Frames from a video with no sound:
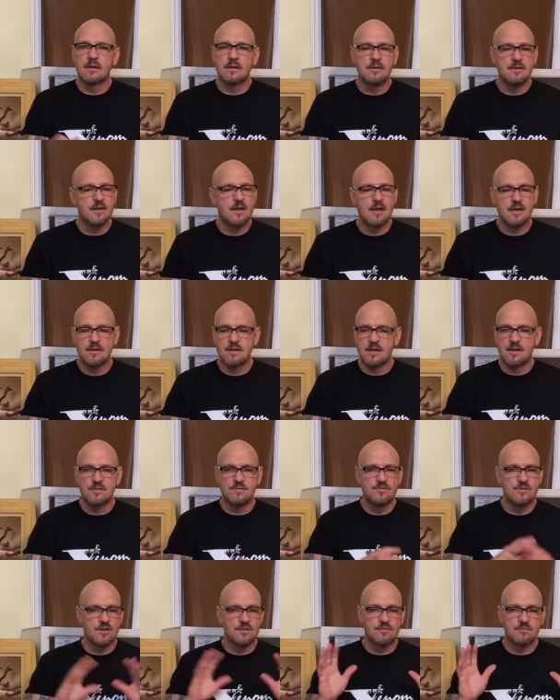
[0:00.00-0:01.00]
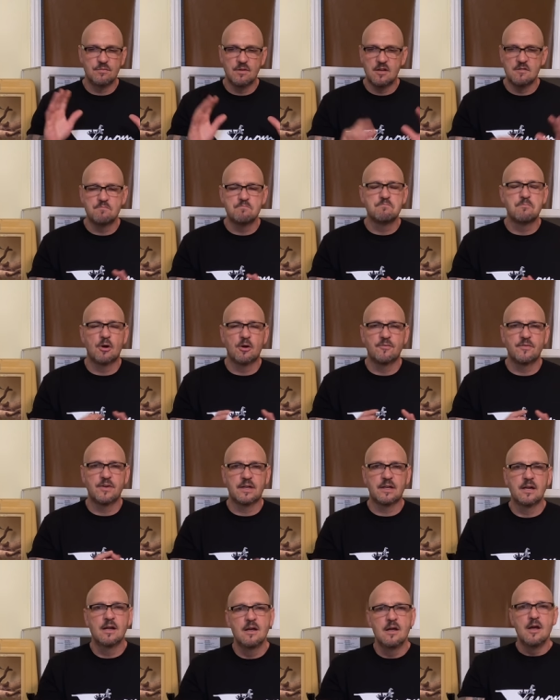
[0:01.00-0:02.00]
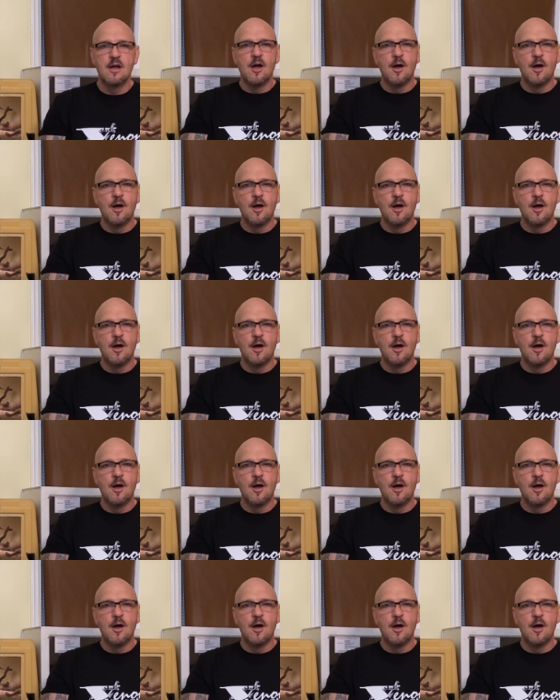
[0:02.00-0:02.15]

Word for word: He, he, he's just he's perfect.